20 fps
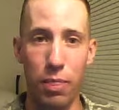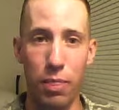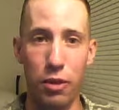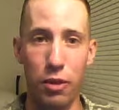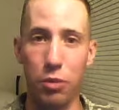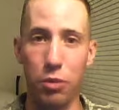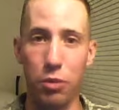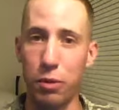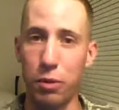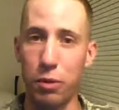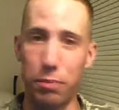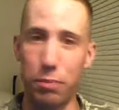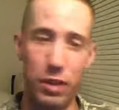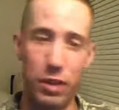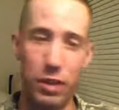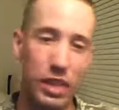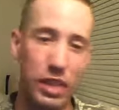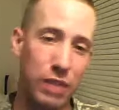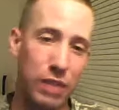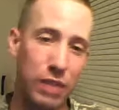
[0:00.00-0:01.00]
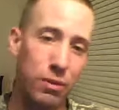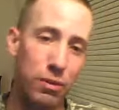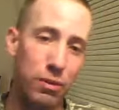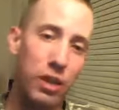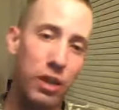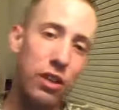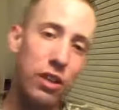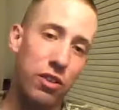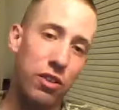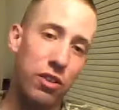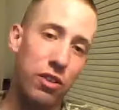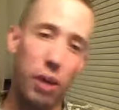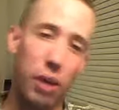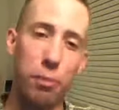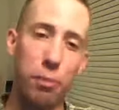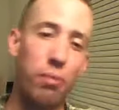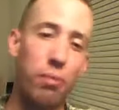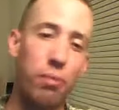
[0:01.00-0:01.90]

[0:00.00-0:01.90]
You wouldn't believe the type of